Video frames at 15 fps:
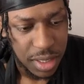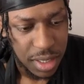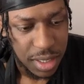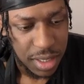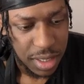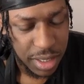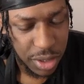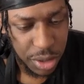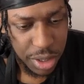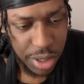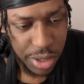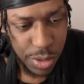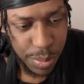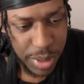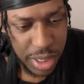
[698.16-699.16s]
Little
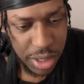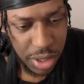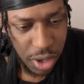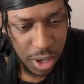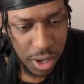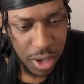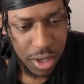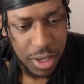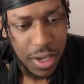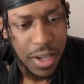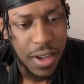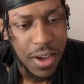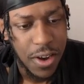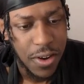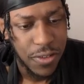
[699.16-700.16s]
Combi call
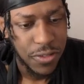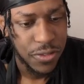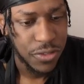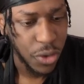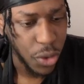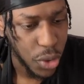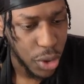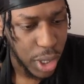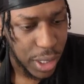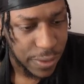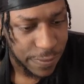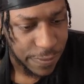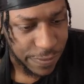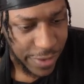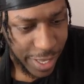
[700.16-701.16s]
or
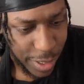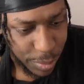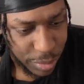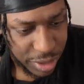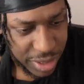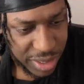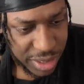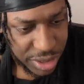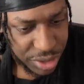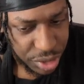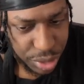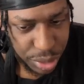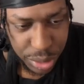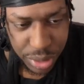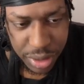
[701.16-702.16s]
family.
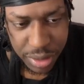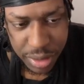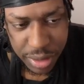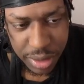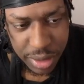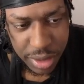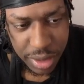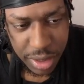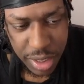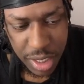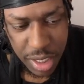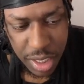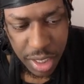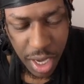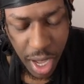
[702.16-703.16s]
Dude,
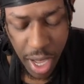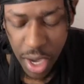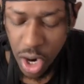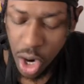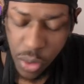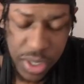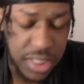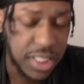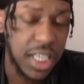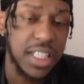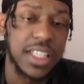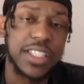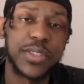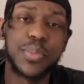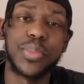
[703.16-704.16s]
I always say
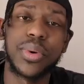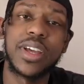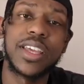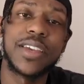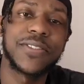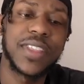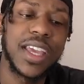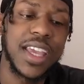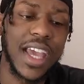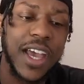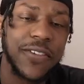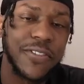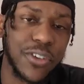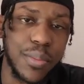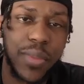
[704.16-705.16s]
this, but if they
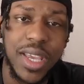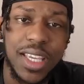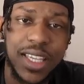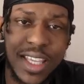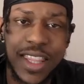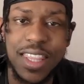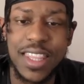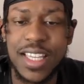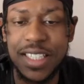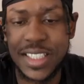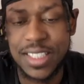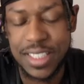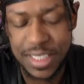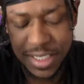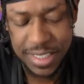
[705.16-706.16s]
ever make
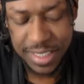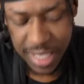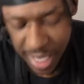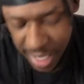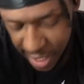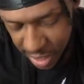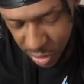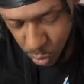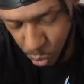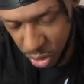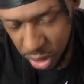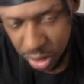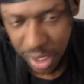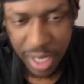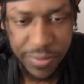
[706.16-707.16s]
this set in
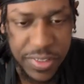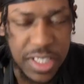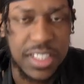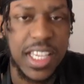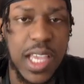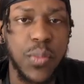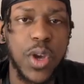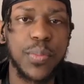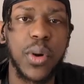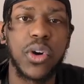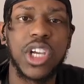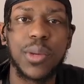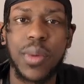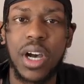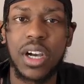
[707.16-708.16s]
real life, the same way
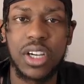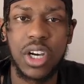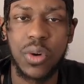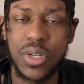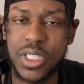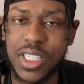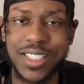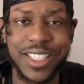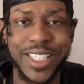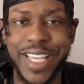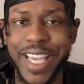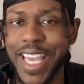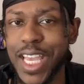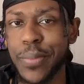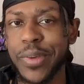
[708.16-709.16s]
Pokemon Go is just a
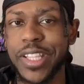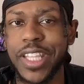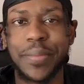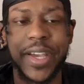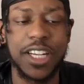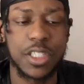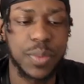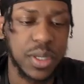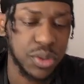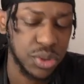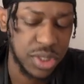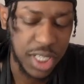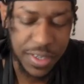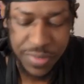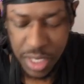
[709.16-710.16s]
game and they made a special
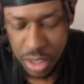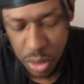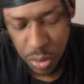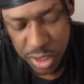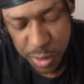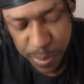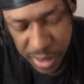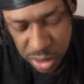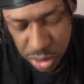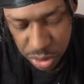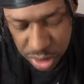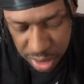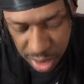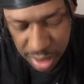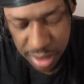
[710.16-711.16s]
set, if they do a special
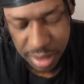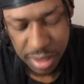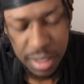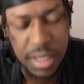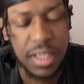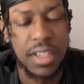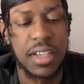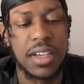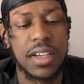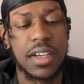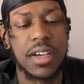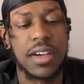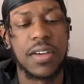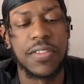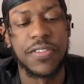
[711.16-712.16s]
set
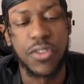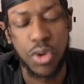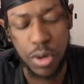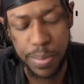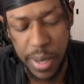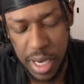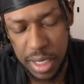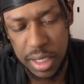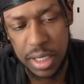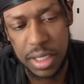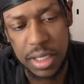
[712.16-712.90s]
or pocket,